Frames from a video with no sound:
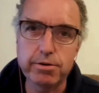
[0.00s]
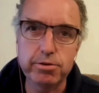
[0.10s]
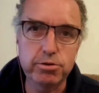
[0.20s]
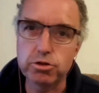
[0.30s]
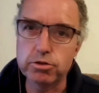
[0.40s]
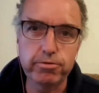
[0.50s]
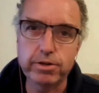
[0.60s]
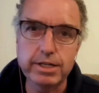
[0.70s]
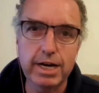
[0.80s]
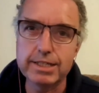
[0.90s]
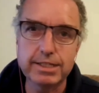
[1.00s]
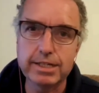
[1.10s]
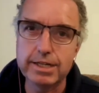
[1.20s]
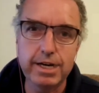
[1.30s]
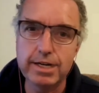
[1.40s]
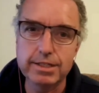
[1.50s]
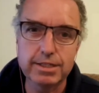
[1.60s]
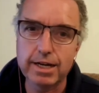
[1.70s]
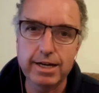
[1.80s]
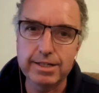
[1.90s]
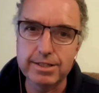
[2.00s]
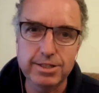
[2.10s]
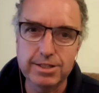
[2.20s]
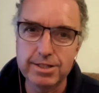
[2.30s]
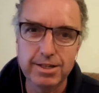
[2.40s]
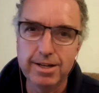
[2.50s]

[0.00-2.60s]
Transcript: They were just fantastic days, and